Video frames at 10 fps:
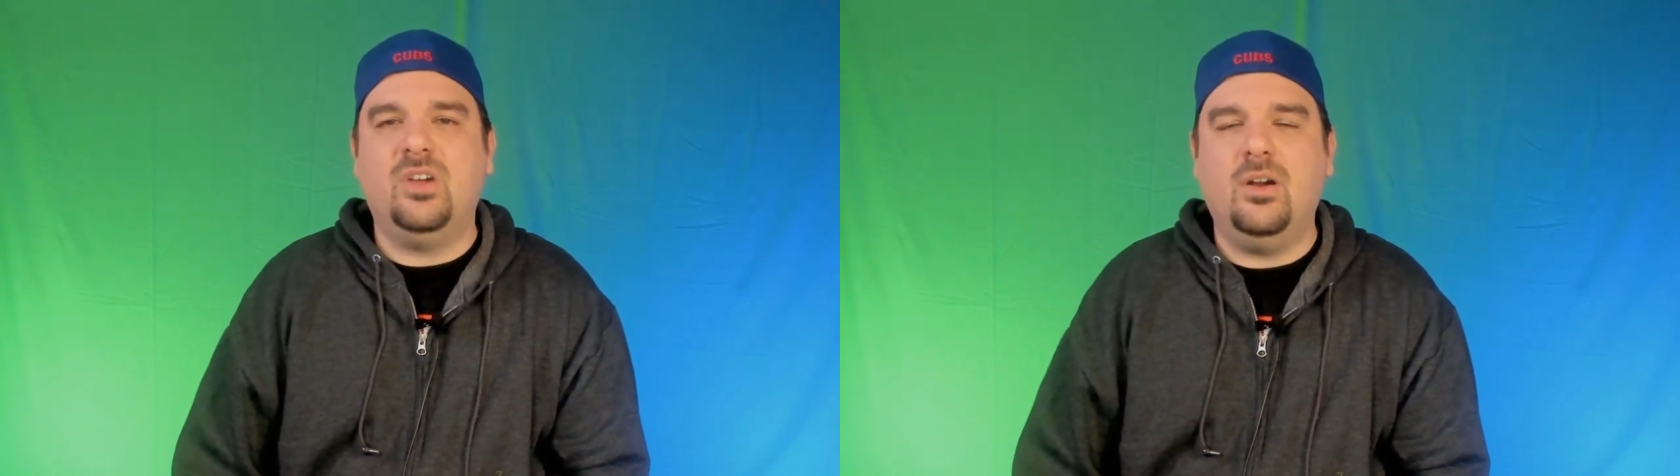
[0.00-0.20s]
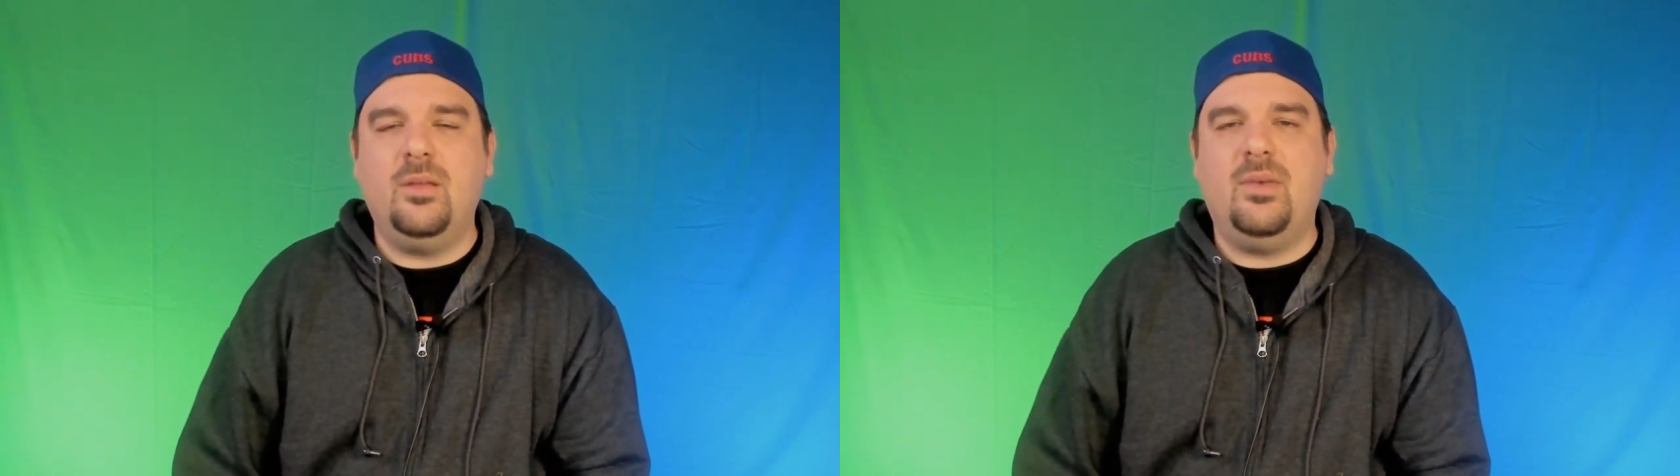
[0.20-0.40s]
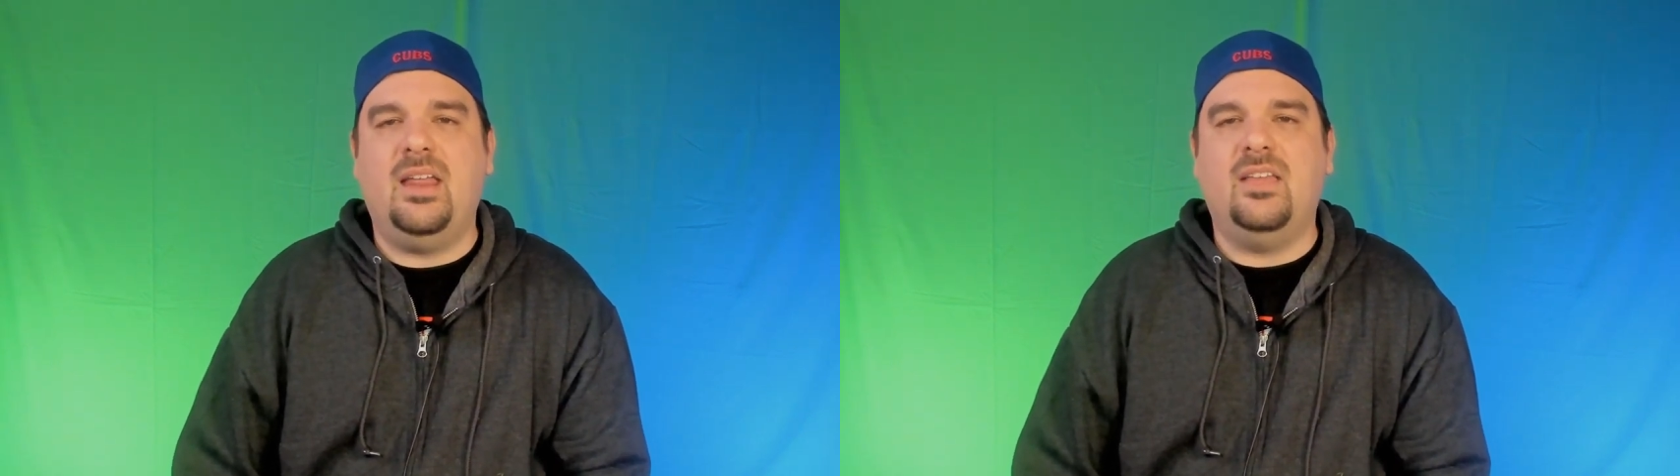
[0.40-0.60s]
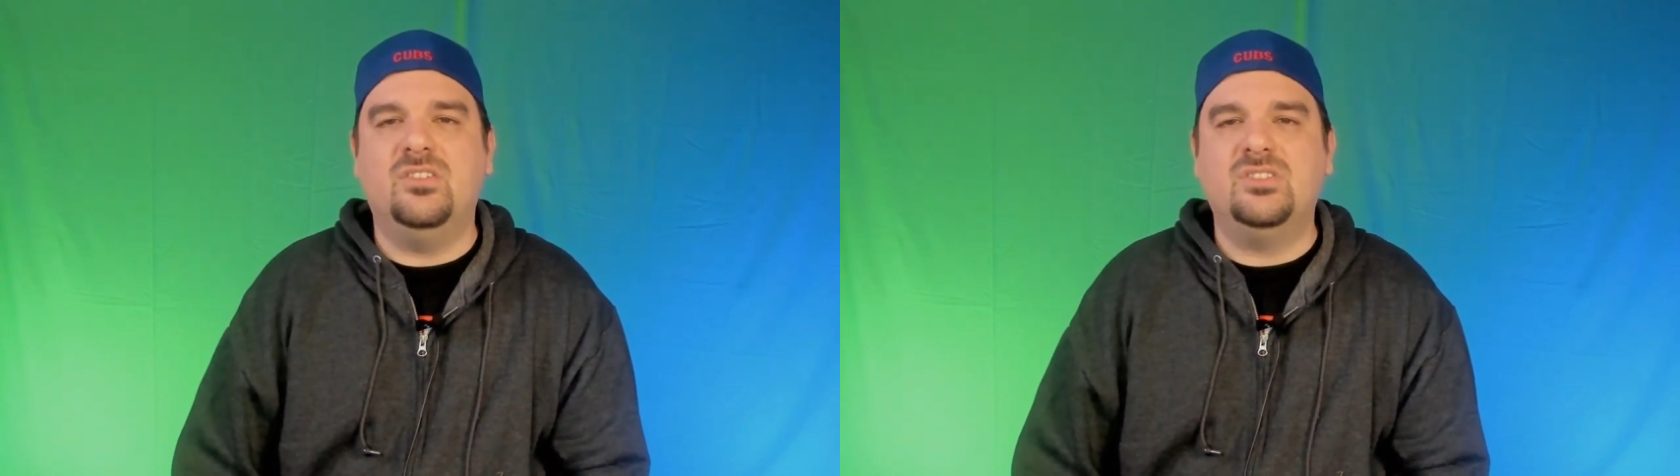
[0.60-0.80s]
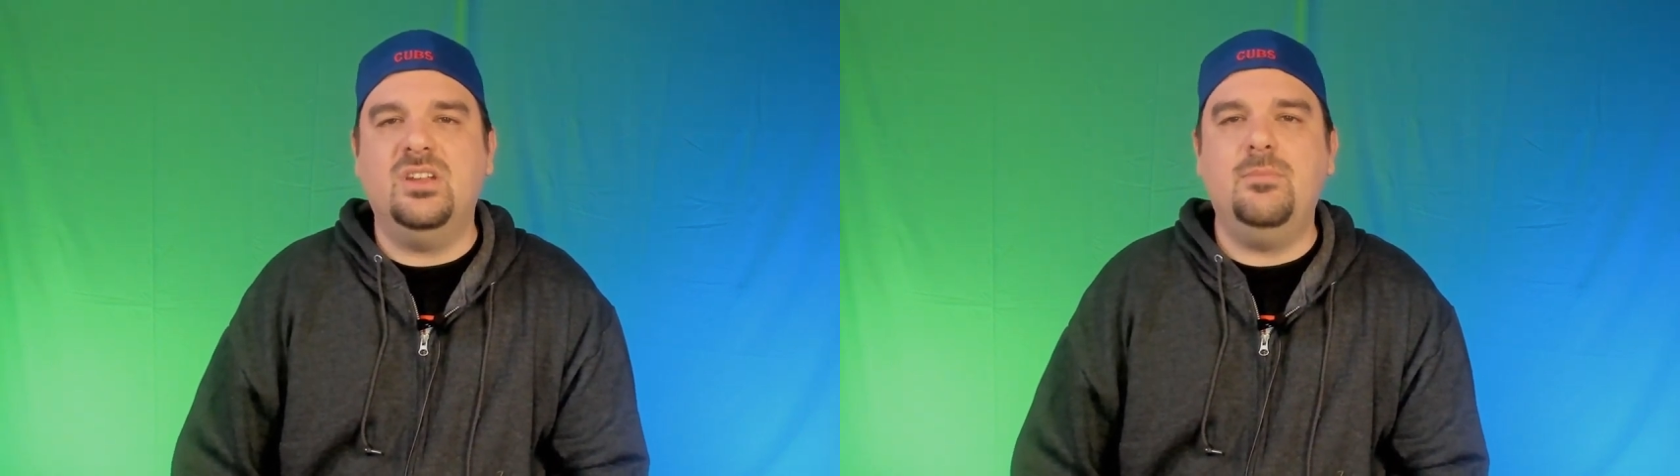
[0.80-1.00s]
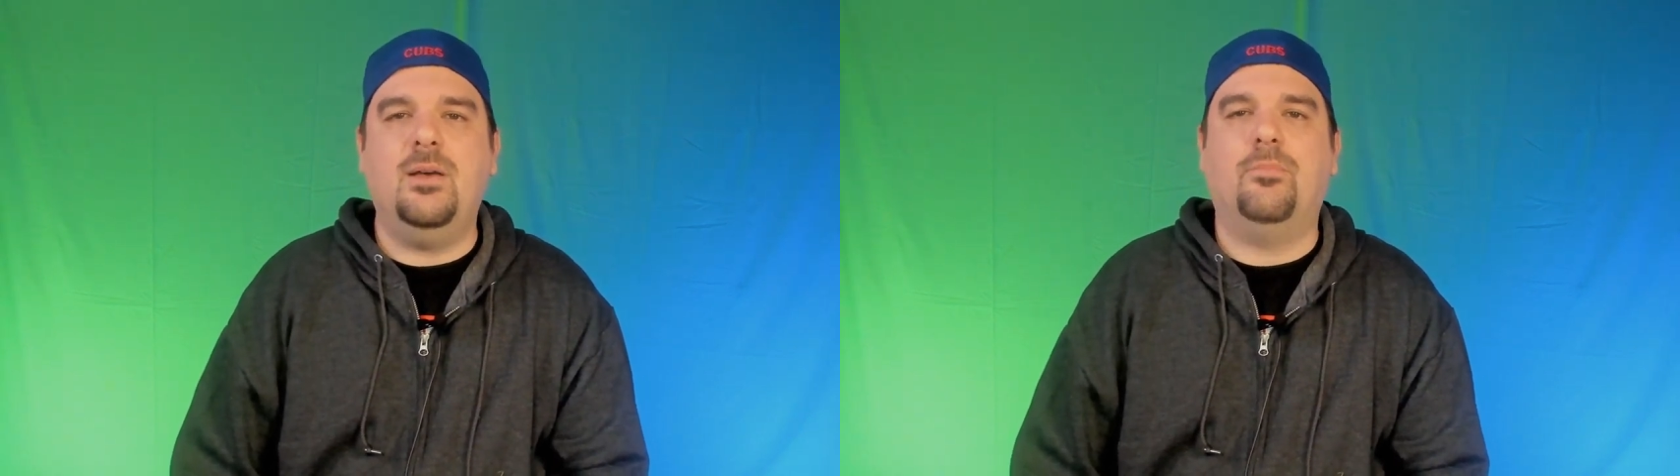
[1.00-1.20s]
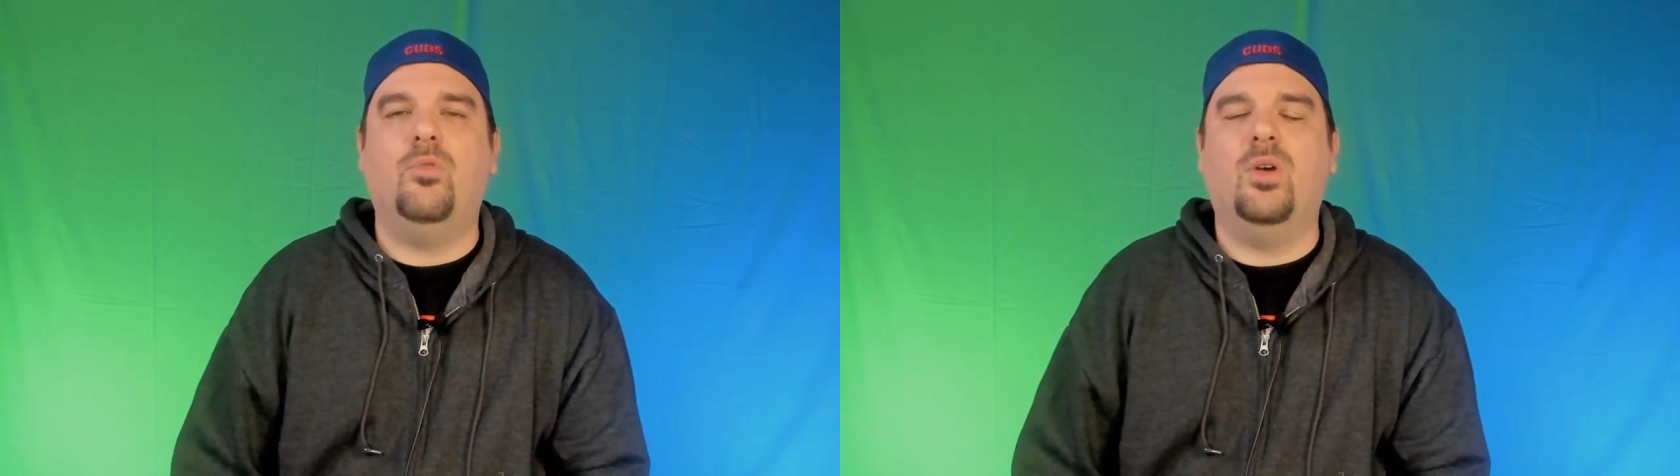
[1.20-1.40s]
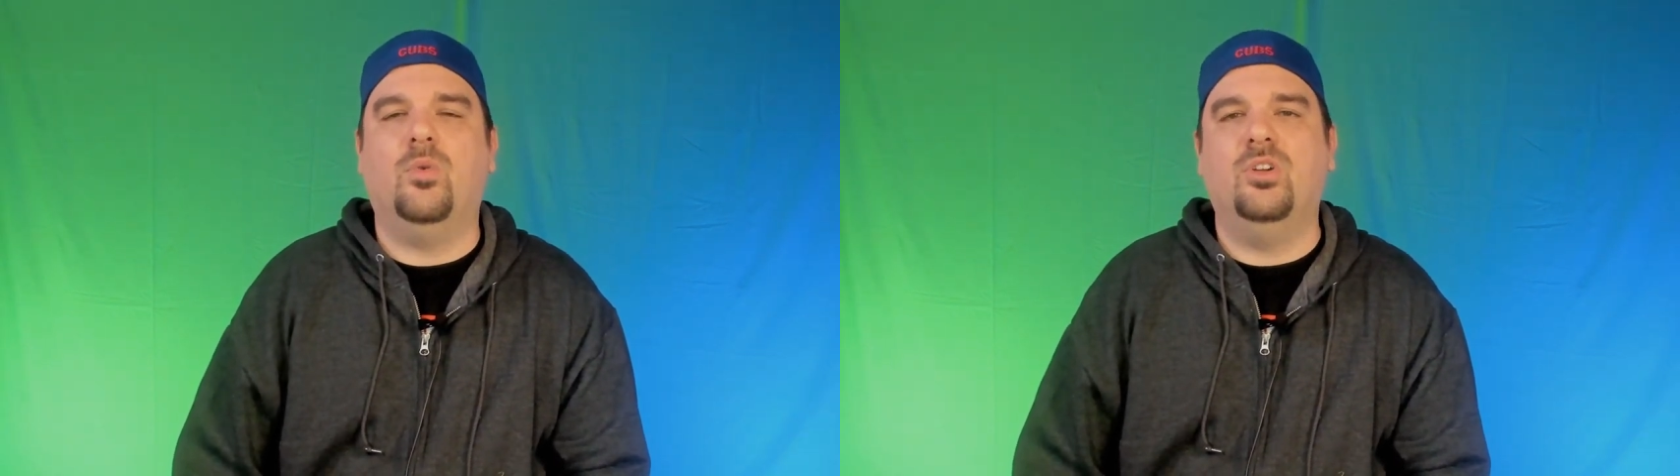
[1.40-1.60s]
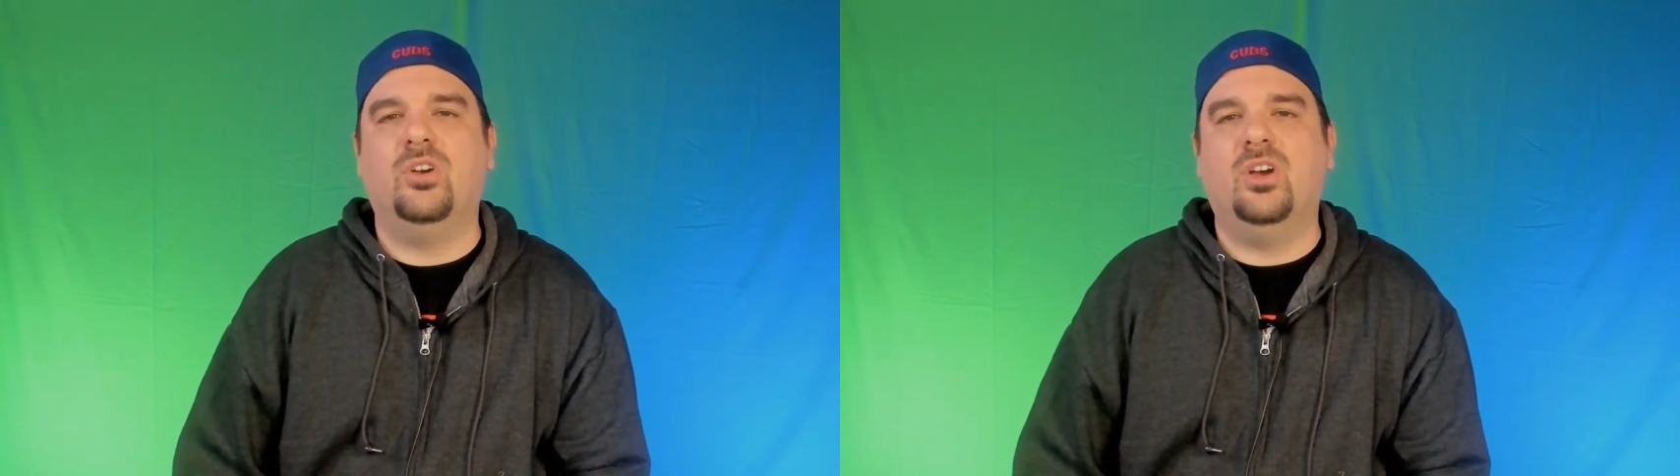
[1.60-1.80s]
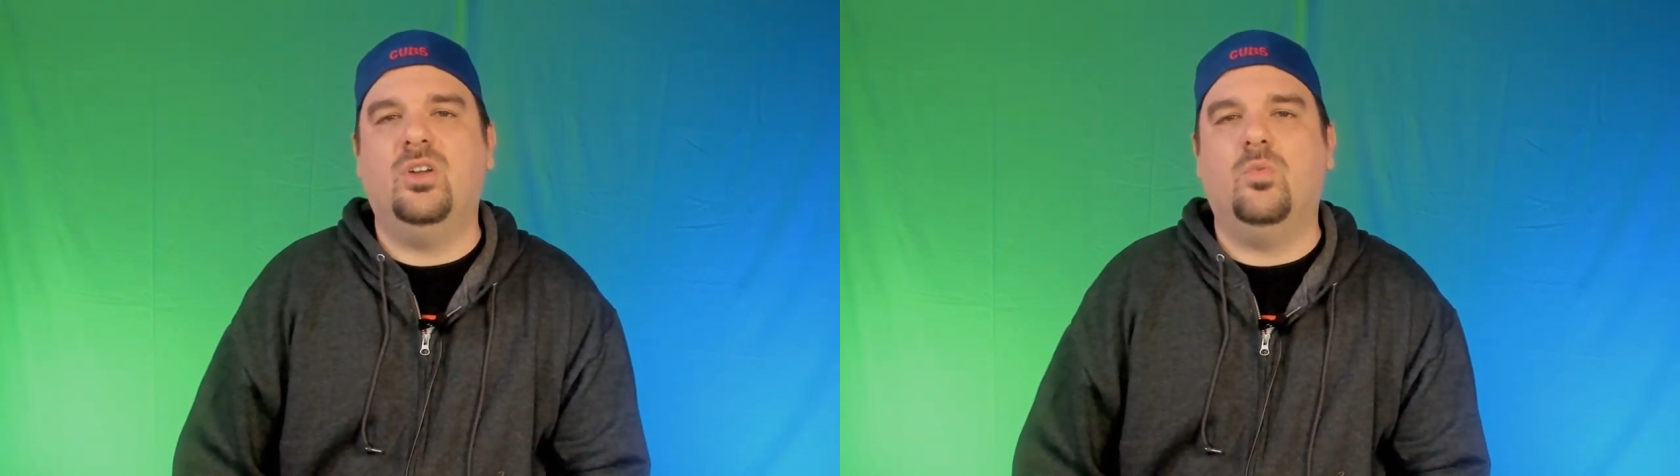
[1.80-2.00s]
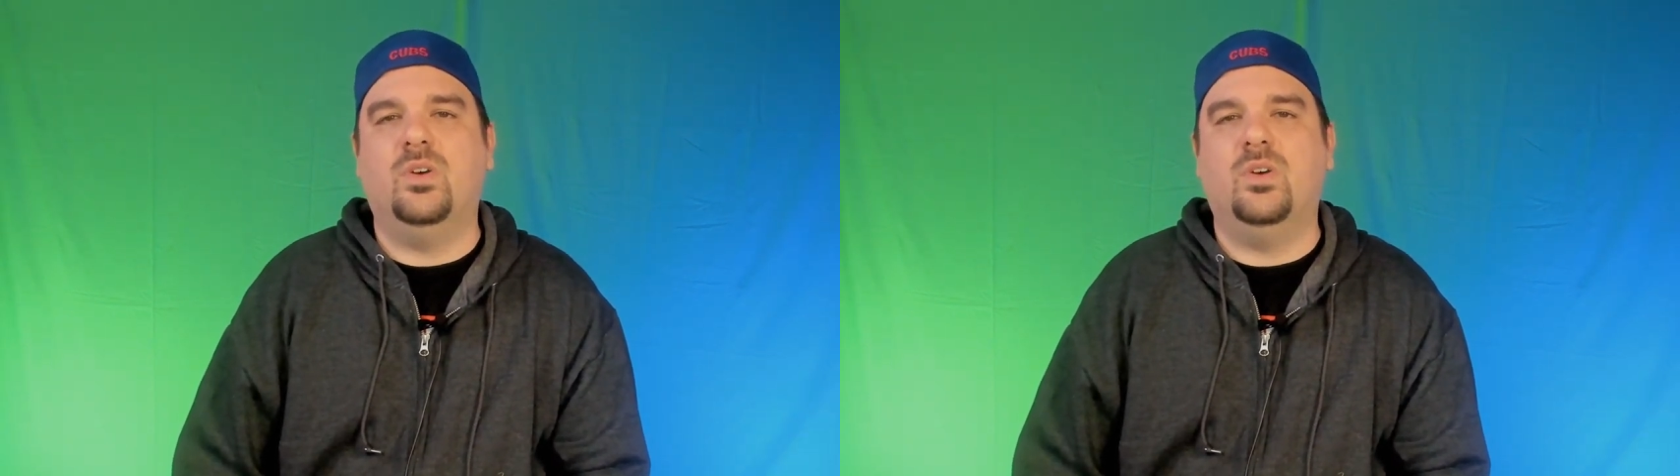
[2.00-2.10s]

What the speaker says: tournament and there's going to be a point where you're going